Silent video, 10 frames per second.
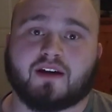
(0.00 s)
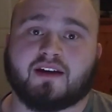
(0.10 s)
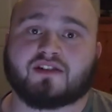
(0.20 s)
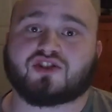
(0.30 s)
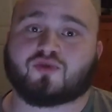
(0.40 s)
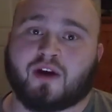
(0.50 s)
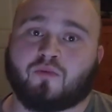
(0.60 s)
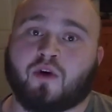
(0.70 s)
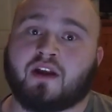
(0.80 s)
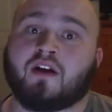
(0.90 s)
be against
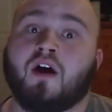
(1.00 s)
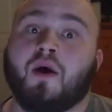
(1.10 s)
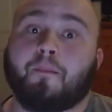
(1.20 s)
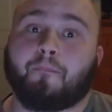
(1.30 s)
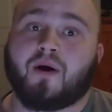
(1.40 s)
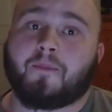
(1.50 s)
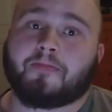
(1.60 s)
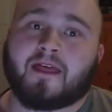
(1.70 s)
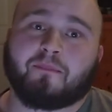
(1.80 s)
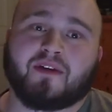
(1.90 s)
straight weight.
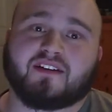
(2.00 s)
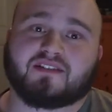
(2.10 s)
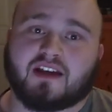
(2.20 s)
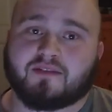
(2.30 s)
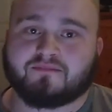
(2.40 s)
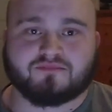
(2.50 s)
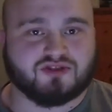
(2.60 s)
But that being said,